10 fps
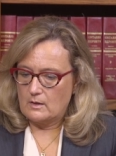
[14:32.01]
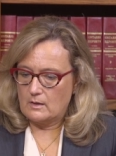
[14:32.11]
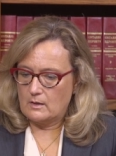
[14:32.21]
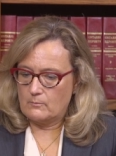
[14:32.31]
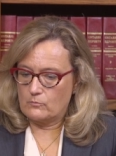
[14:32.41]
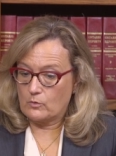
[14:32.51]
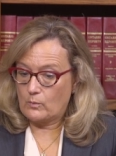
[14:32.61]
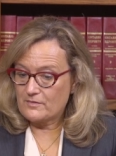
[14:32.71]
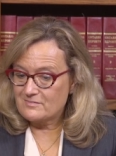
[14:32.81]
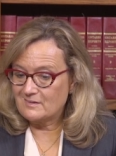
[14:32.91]
Um,
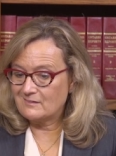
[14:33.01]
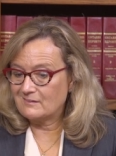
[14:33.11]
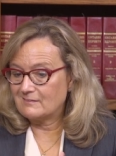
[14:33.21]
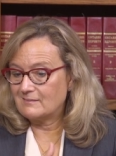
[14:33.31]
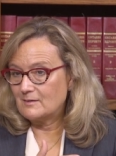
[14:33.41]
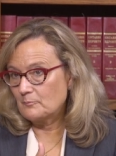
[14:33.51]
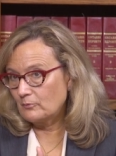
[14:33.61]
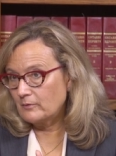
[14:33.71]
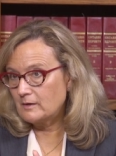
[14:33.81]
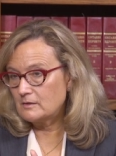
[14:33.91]
requesting the
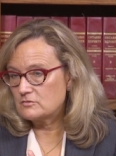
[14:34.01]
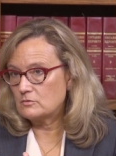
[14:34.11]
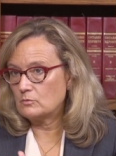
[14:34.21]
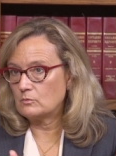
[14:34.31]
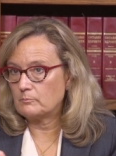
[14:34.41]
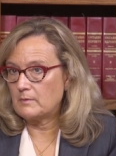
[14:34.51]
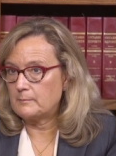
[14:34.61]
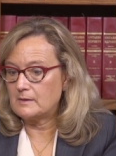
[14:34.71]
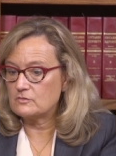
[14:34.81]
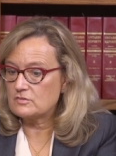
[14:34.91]
employee to
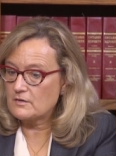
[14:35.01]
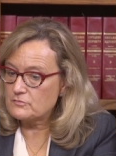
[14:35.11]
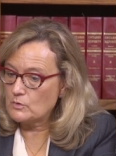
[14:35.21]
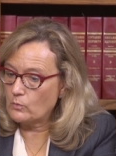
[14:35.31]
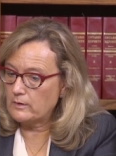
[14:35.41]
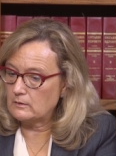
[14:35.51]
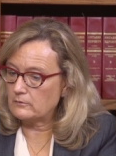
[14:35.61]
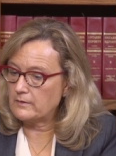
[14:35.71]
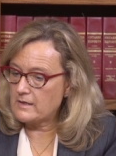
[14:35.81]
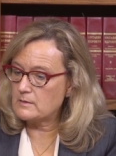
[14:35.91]
maybe ingest an
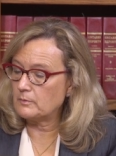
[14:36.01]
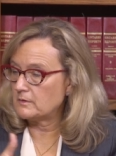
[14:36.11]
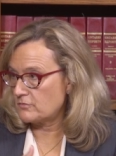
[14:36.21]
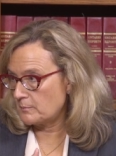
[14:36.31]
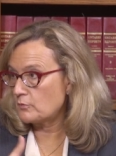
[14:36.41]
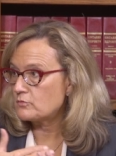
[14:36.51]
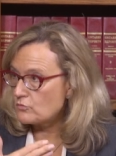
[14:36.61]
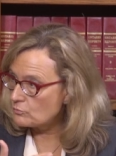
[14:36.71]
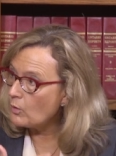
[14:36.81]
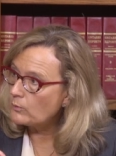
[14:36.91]
oil or an edible as opposed
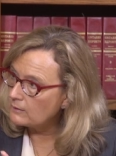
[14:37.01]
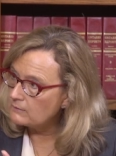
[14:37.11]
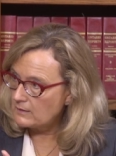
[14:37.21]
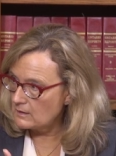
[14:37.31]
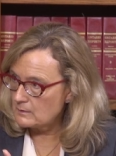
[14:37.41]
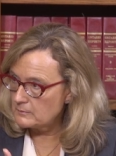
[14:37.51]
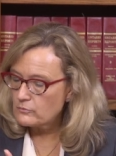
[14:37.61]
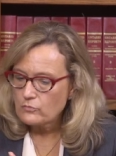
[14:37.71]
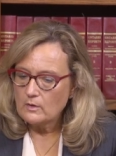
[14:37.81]
to smoking the cannabis.